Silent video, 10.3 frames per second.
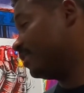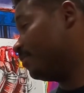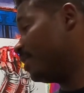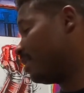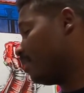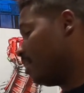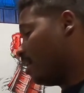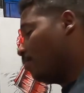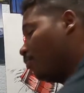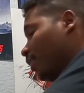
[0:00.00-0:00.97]
in a minute.
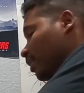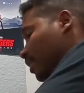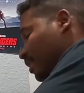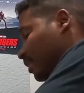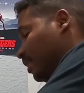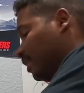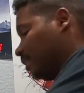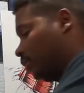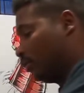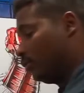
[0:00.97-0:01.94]
But let's
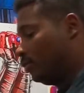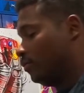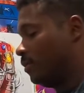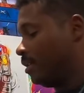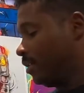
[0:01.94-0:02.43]
get to